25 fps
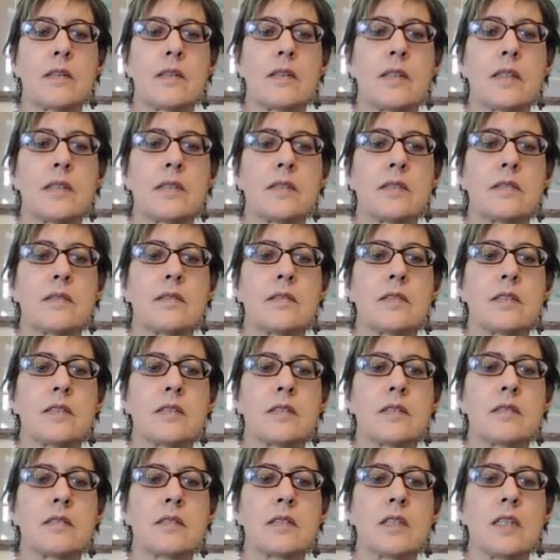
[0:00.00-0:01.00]

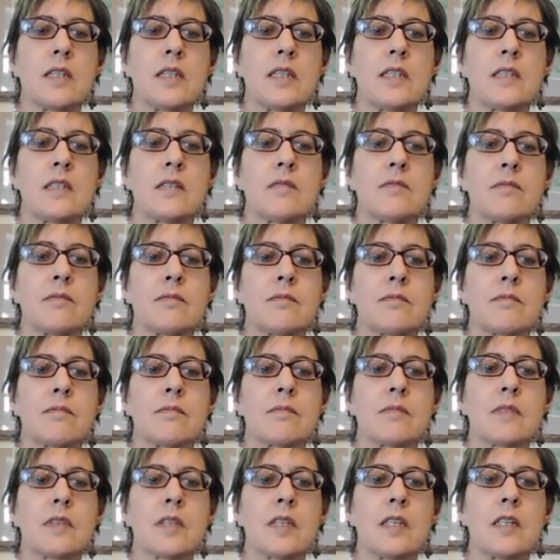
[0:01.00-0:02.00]
that's kind of
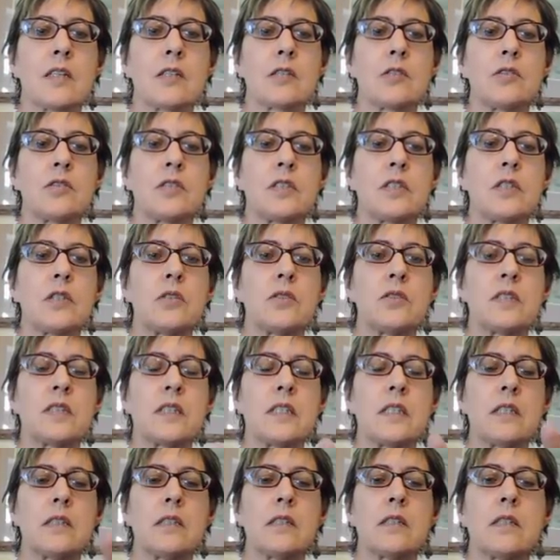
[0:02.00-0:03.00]
kind of
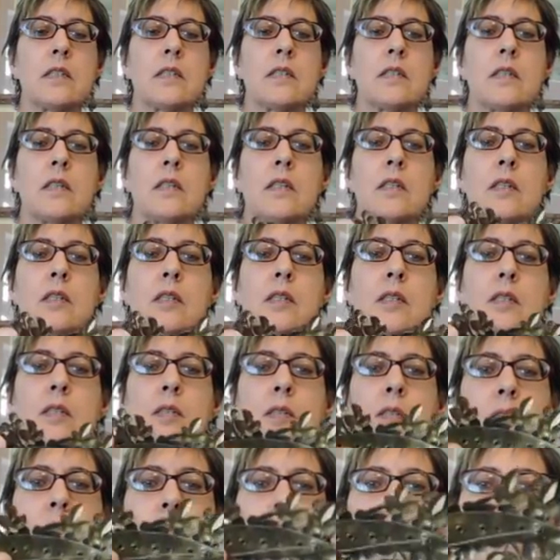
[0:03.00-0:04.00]
loosey-goosey.
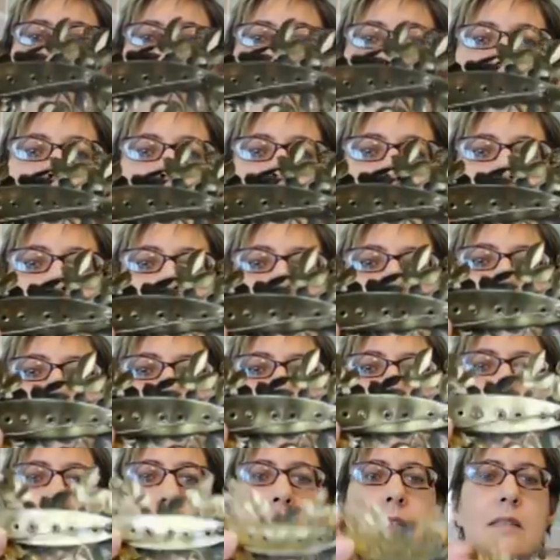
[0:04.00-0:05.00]
But
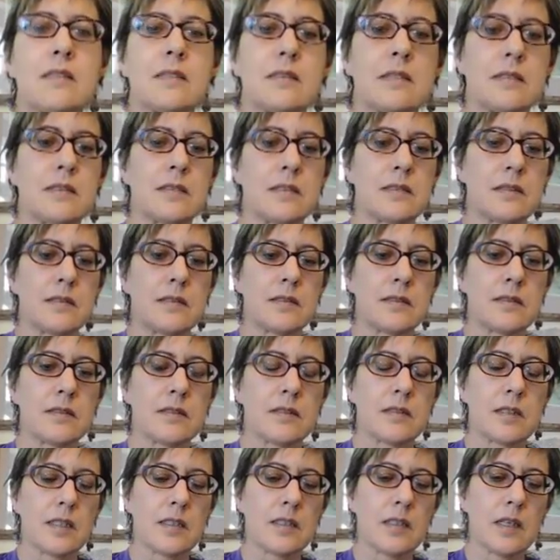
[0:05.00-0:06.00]
anyway,
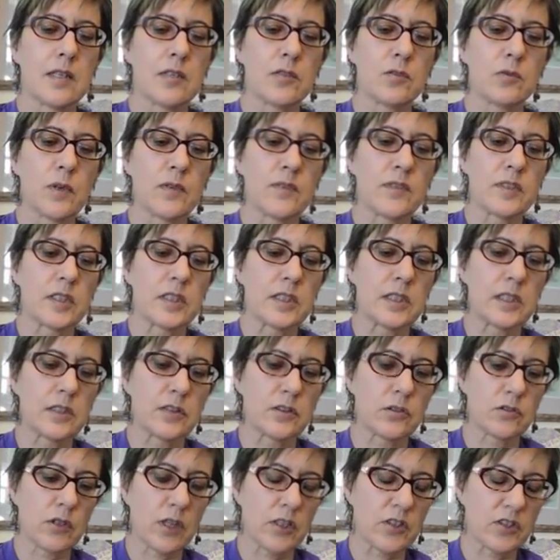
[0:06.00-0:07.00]
got nice riveted
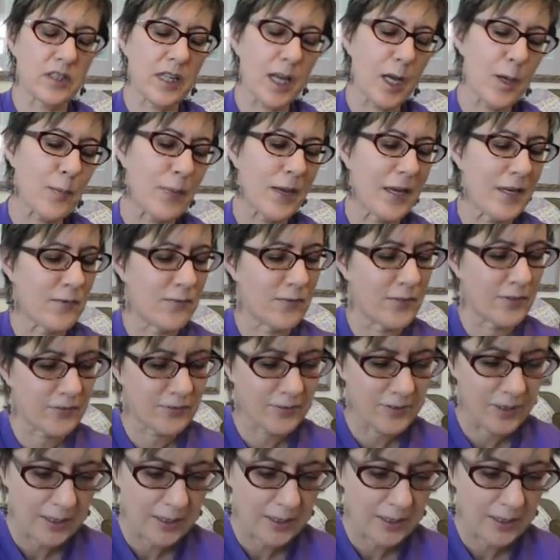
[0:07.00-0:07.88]
construction. I paid 15